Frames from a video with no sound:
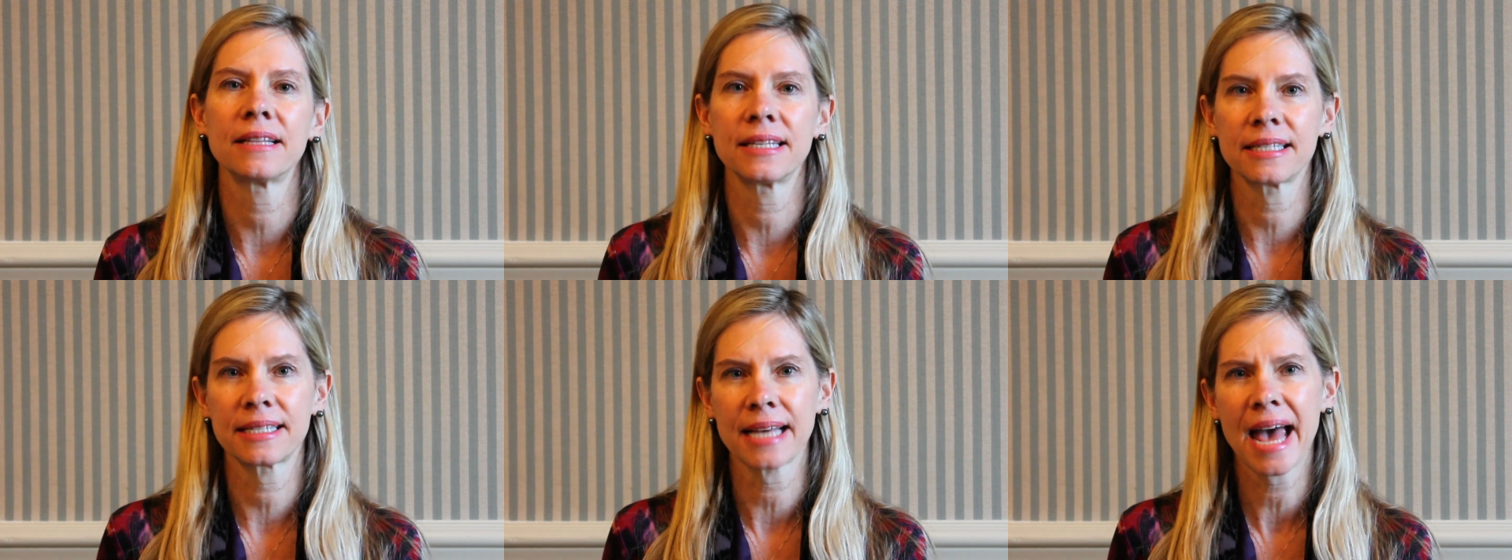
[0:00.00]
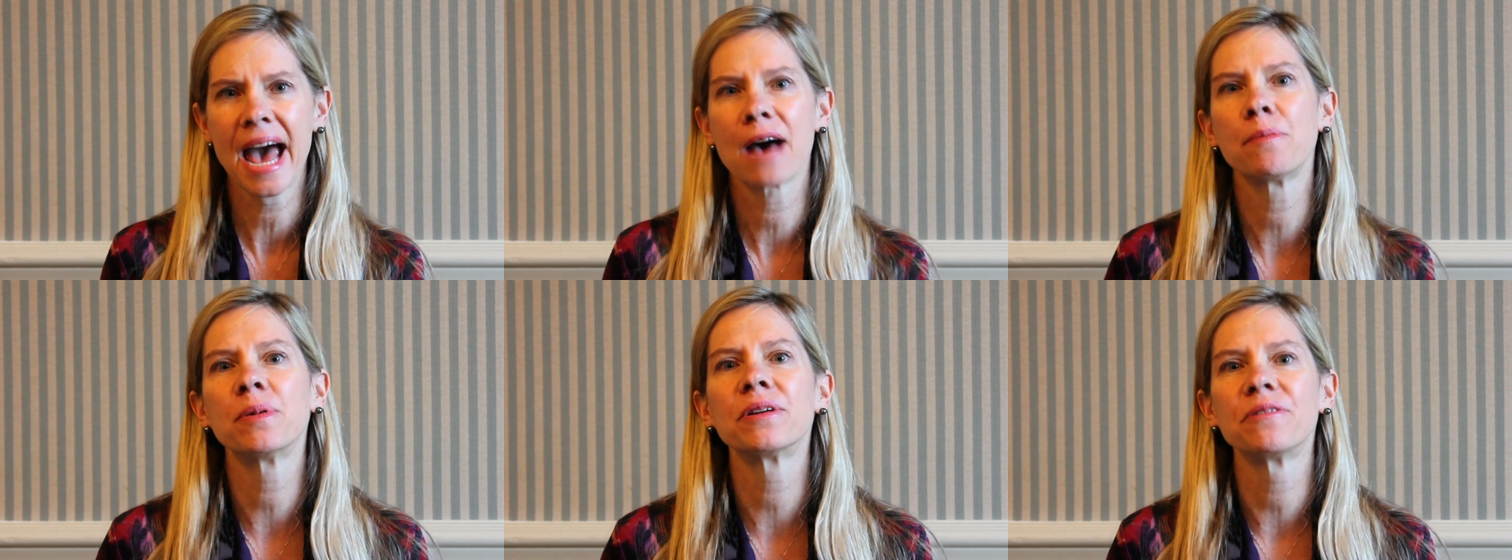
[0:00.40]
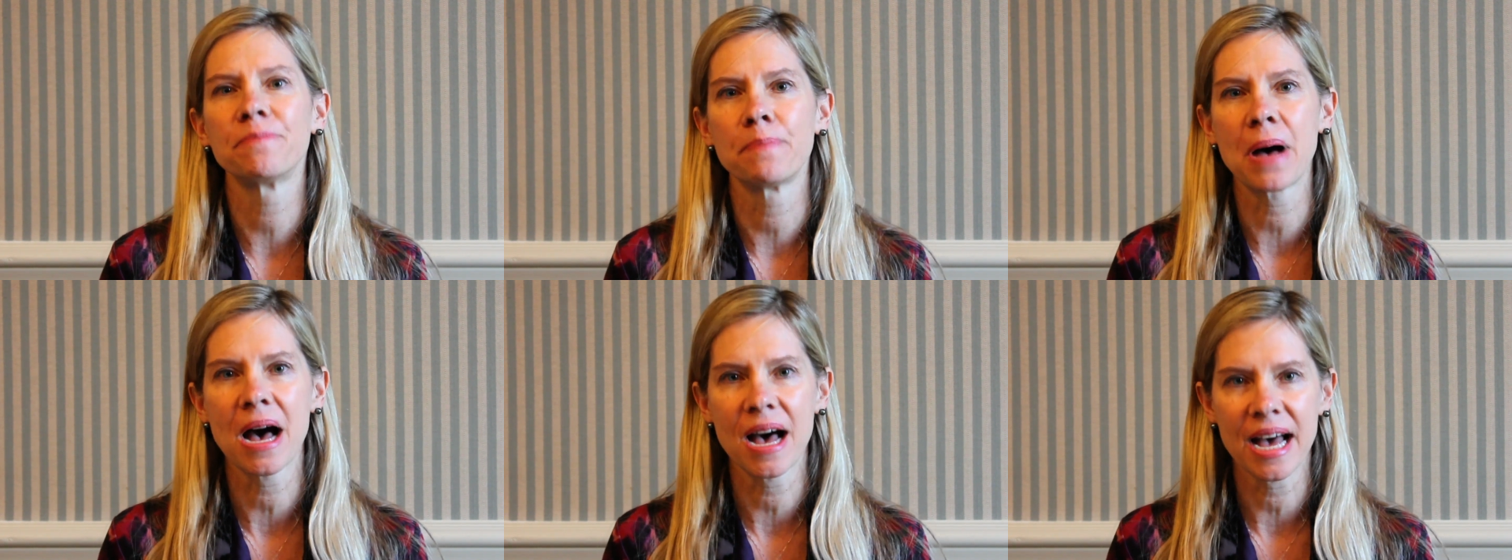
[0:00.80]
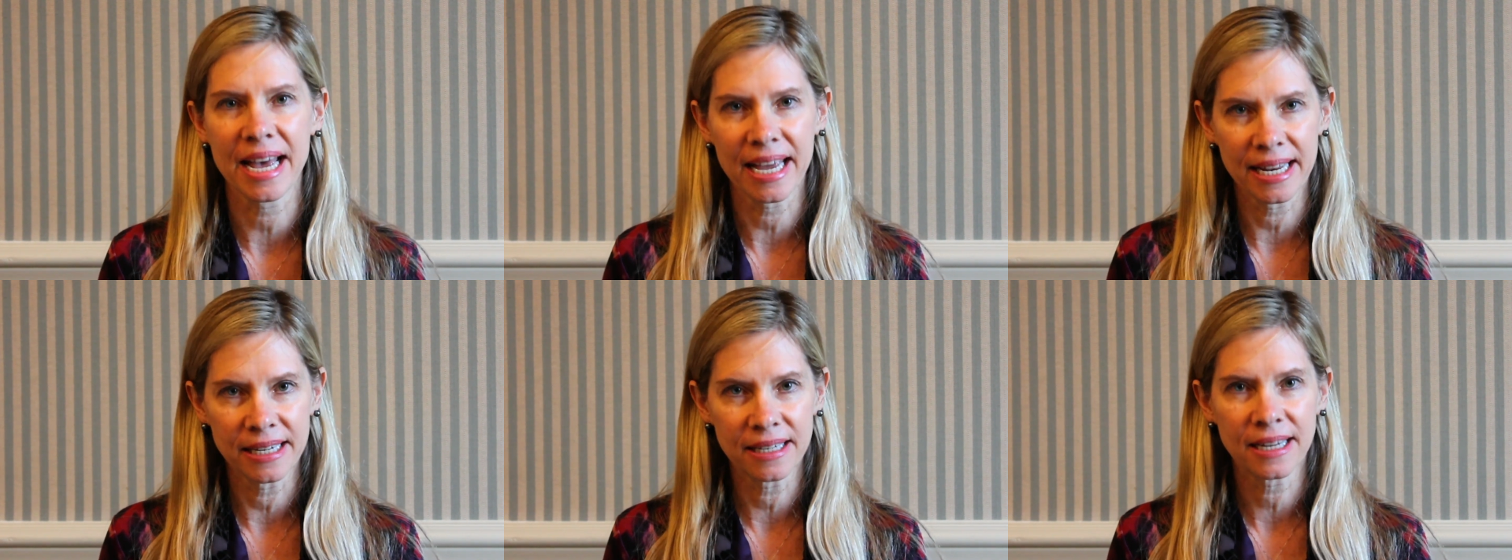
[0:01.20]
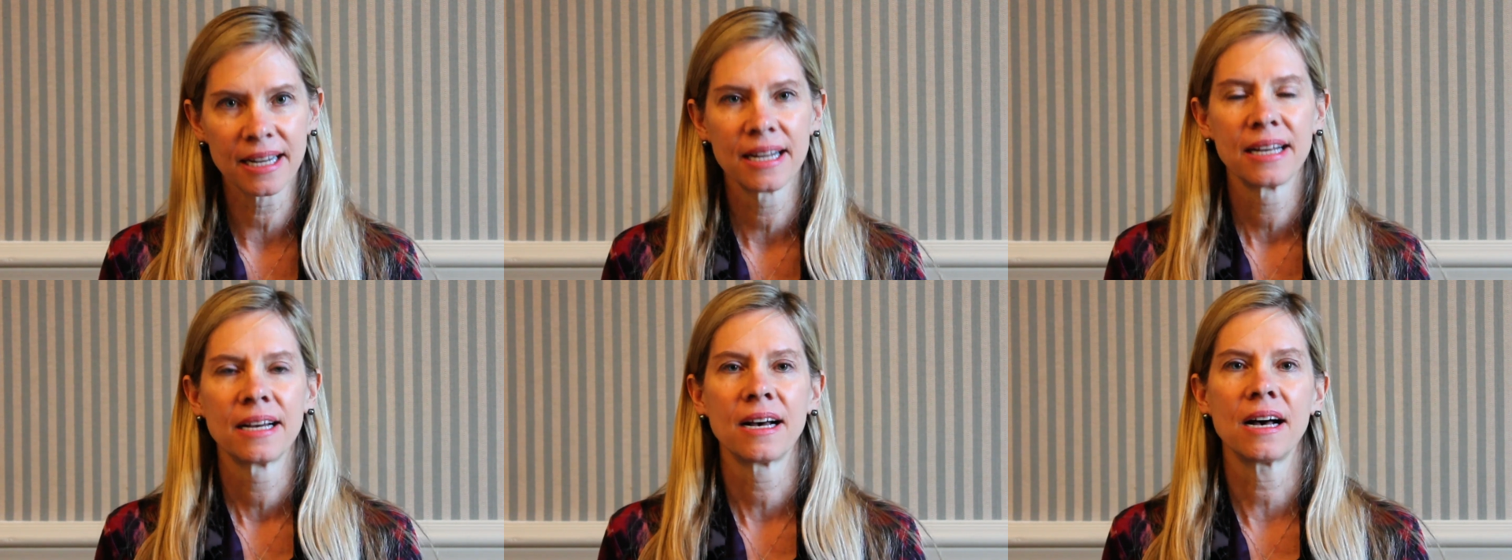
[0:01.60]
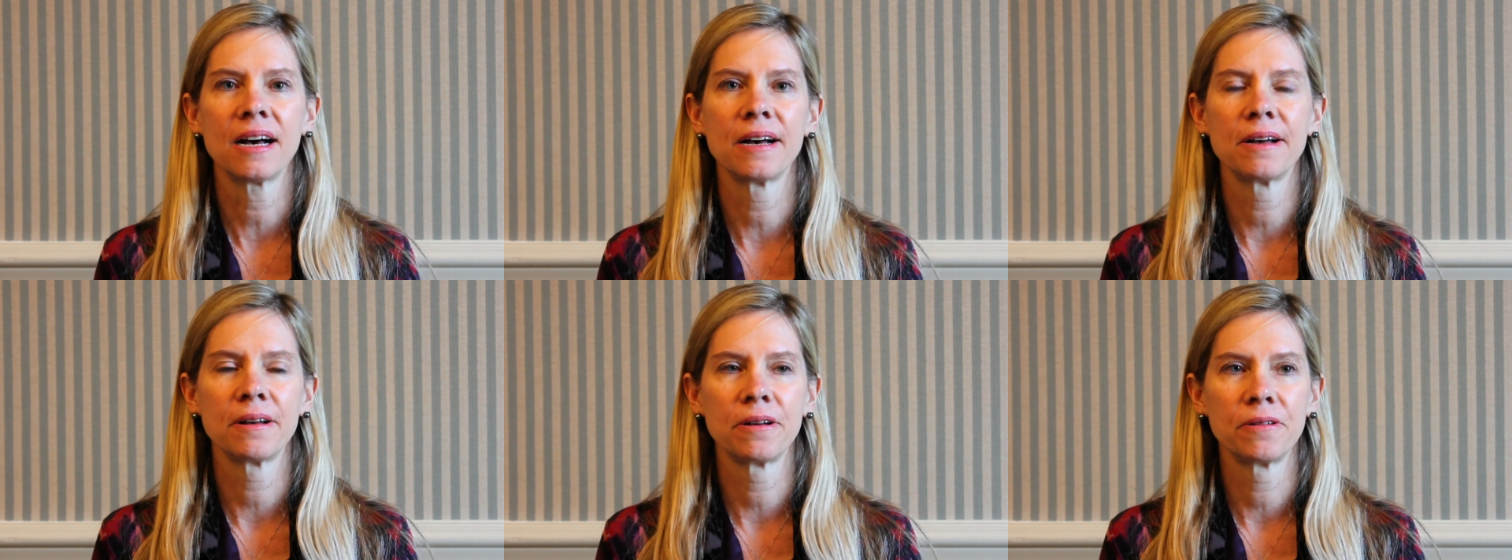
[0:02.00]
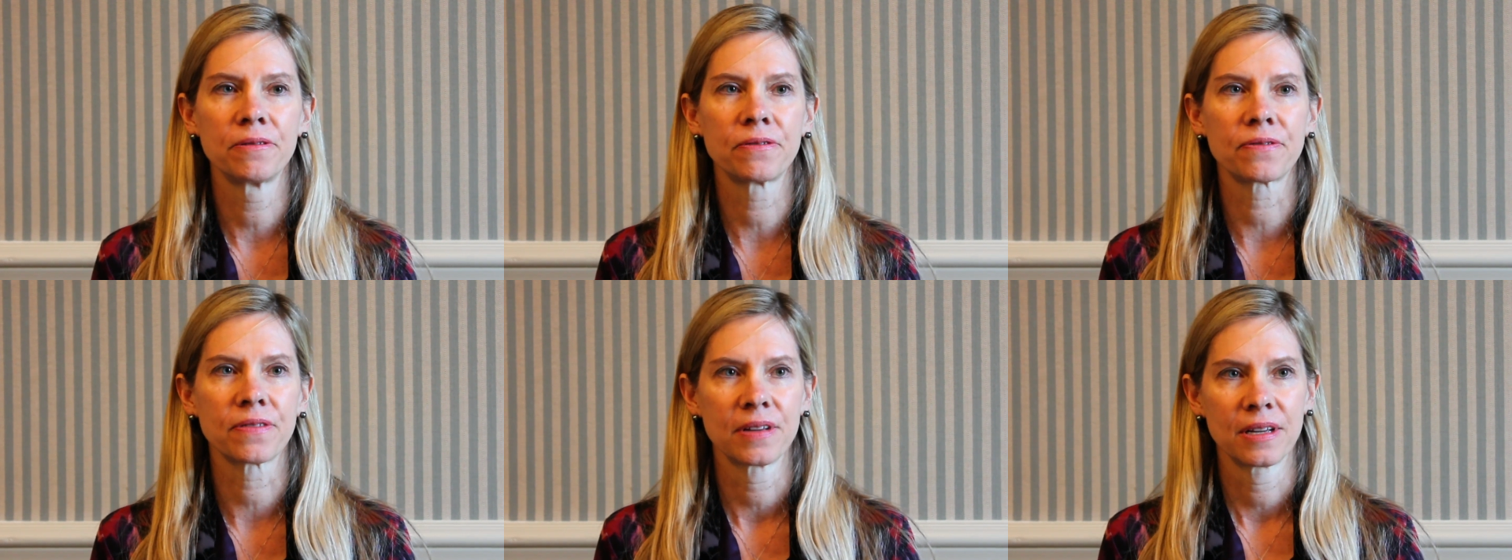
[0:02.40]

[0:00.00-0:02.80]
this habit of mind of